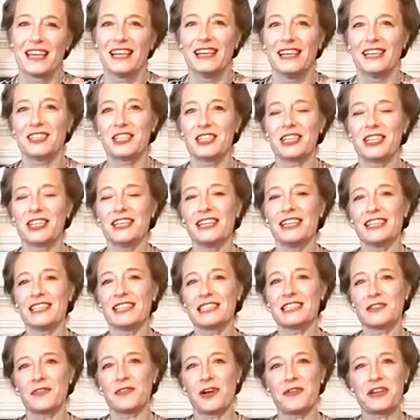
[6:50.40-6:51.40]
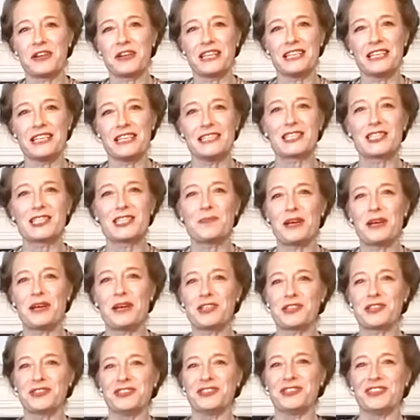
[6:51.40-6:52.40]
And tonight there's a very
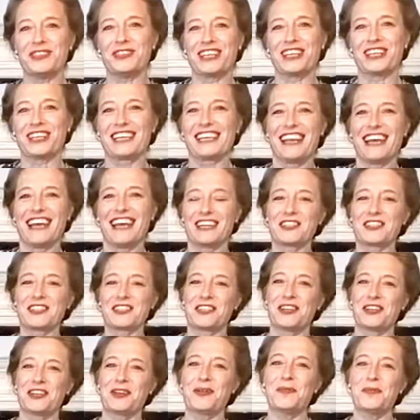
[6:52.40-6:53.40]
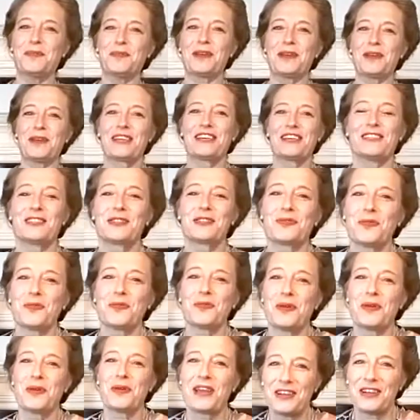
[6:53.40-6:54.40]
special connection because
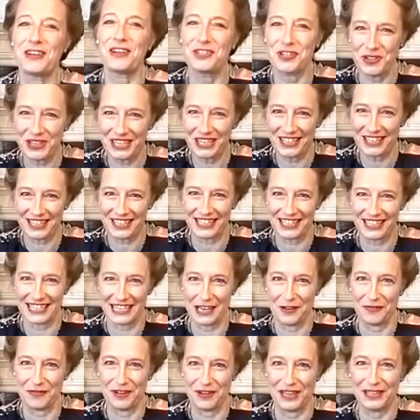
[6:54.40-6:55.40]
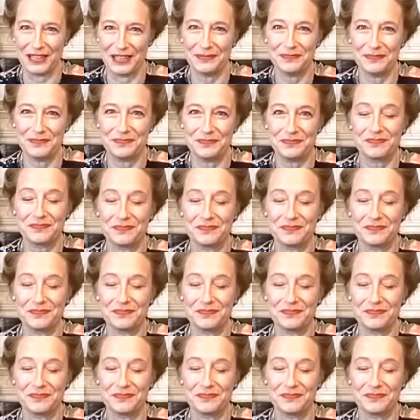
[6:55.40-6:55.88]
we are joined this evening,